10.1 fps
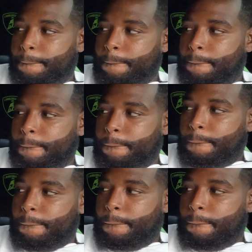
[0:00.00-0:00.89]

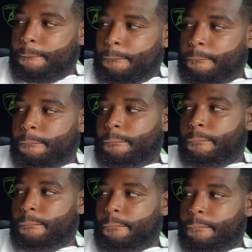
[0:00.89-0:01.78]

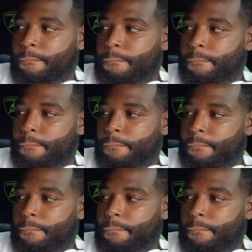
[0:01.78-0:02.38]
[no speech]